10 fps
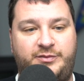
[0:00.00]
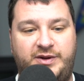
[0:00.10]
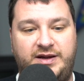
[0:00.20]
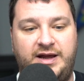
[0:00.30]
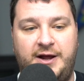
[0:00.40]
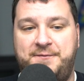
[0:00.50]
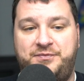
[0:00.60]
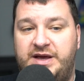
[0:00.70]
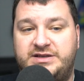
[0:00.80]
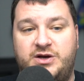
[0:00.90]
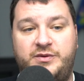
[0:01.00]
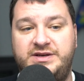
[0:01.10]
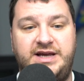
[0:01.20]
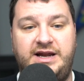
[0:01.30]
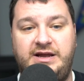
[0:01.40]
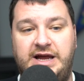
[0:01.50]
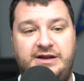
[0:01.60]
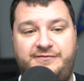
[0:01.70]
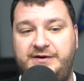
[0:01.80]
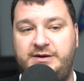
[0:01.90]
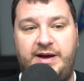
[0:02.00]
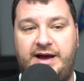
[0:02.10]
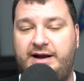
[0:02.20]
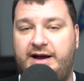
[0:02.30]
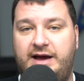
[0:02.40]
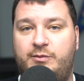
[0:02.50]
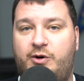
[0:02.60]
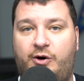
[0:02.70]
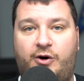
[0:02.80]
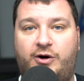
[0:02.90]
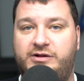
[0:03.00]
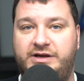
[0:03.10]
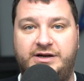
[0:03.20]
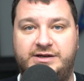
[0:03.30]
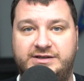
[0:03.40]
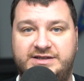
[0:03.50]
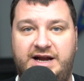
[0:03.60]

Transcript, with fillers: But as always, any feedback, I am all ears.